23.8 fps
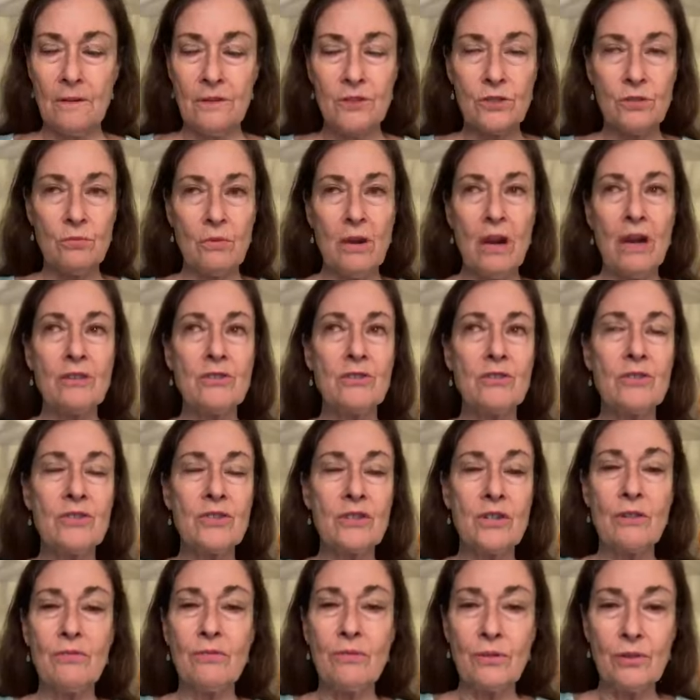Surround
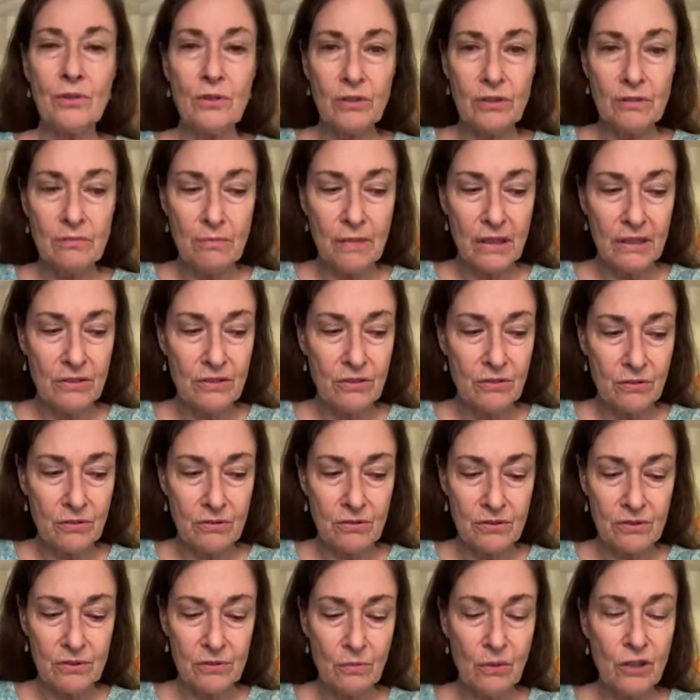yourself with good
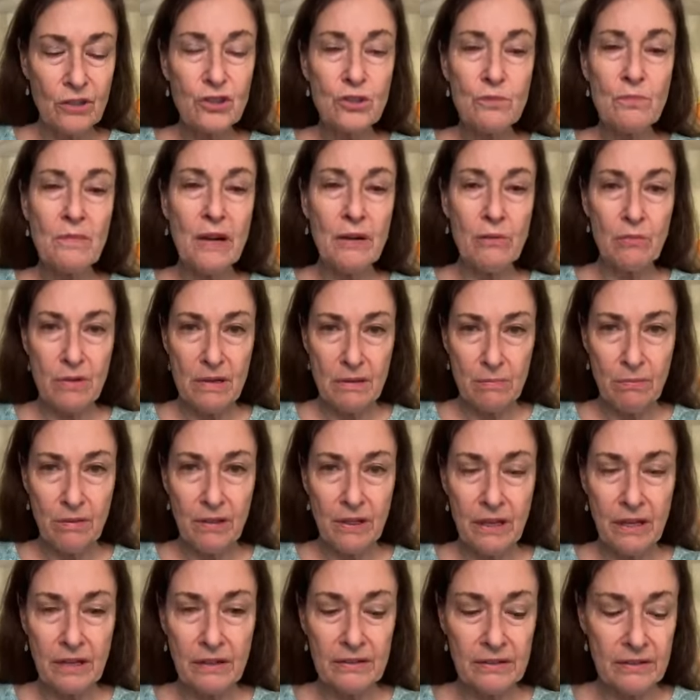mentors. Watch my
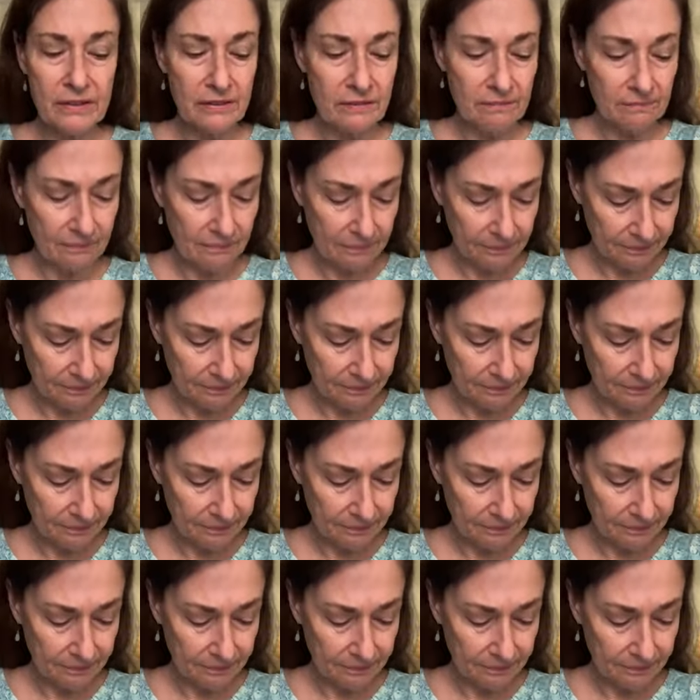replays.